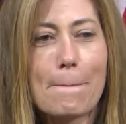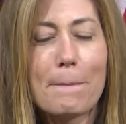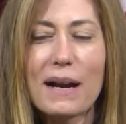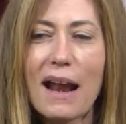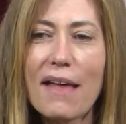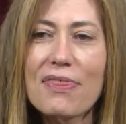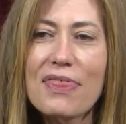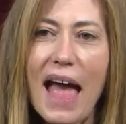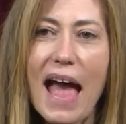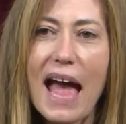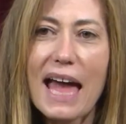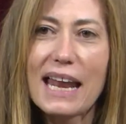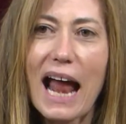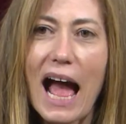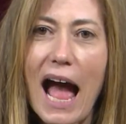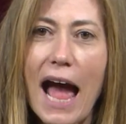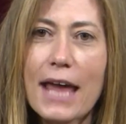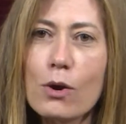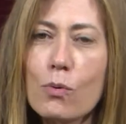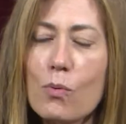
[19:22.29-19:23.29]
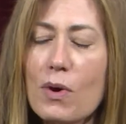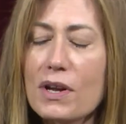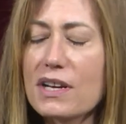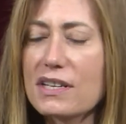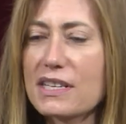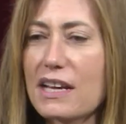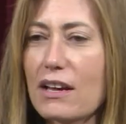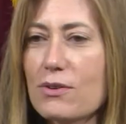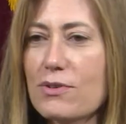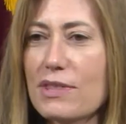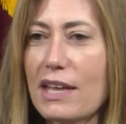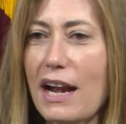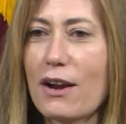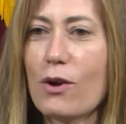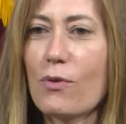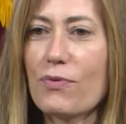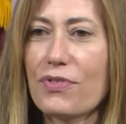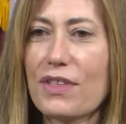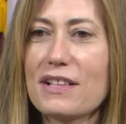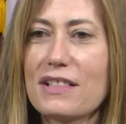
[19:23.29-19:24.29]
But on that, I don't want to tell you that I
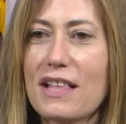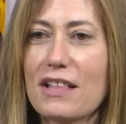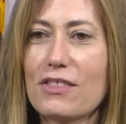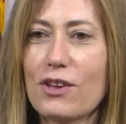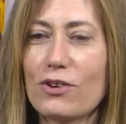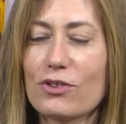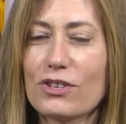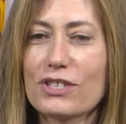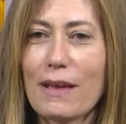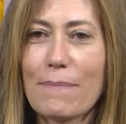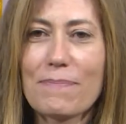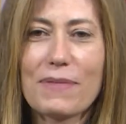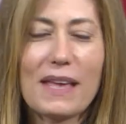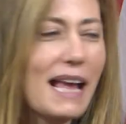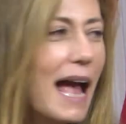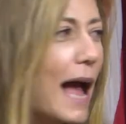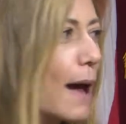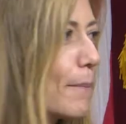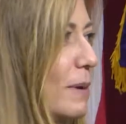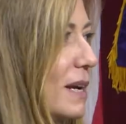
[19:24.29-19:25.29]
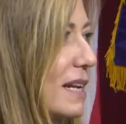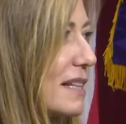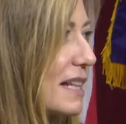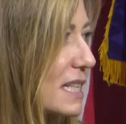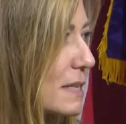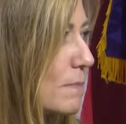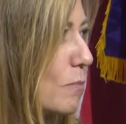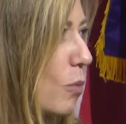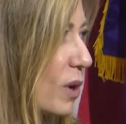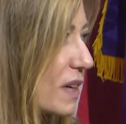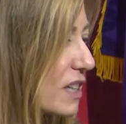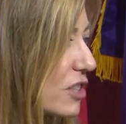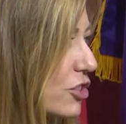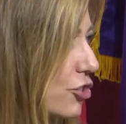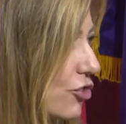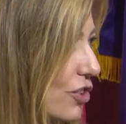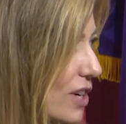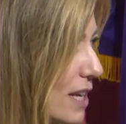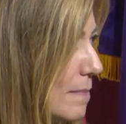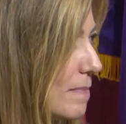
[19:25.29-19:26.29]
don't think that there's something happening that's more
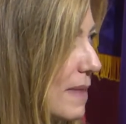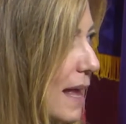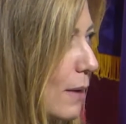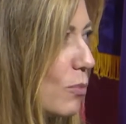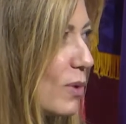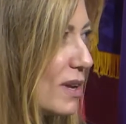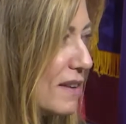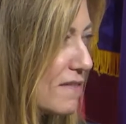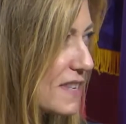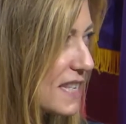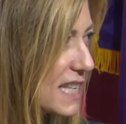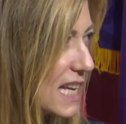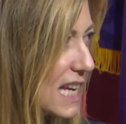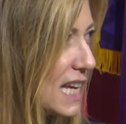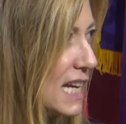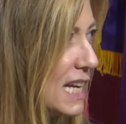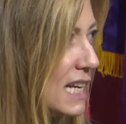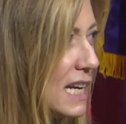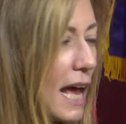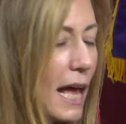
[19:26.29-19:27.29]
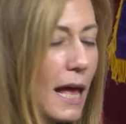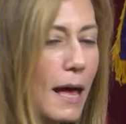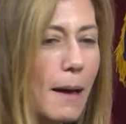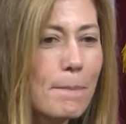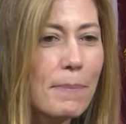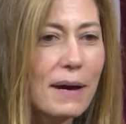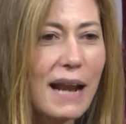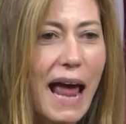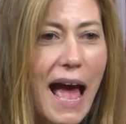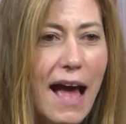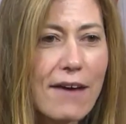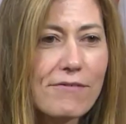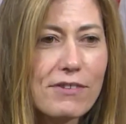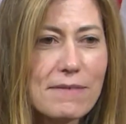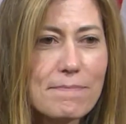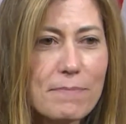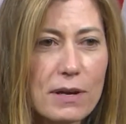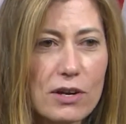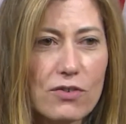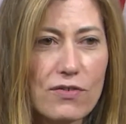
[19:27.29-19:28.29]
extreme than we've seen. But
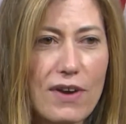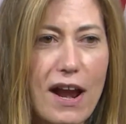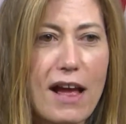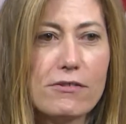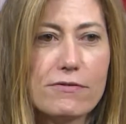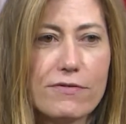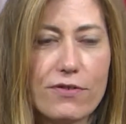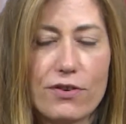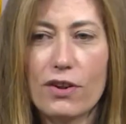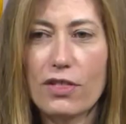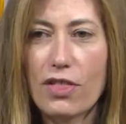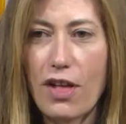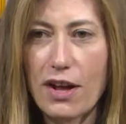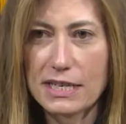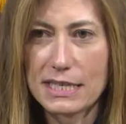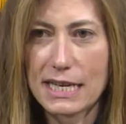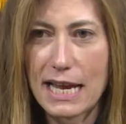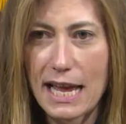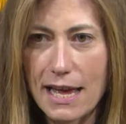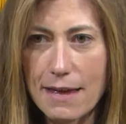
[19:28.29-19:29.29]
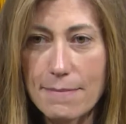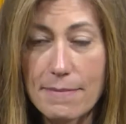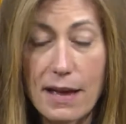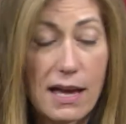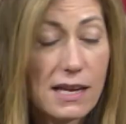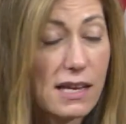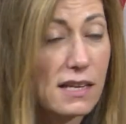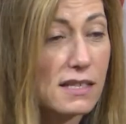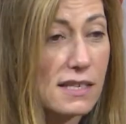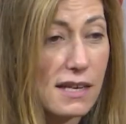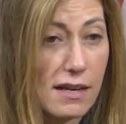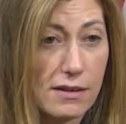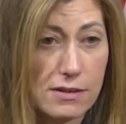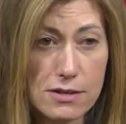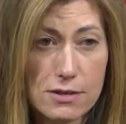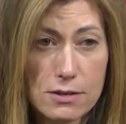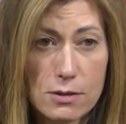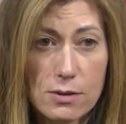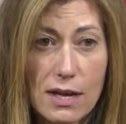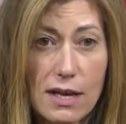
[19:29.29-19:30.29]
having been around for a long time, I can tell
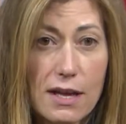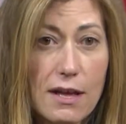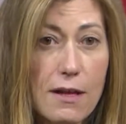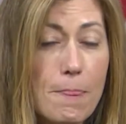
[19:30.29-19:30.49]
you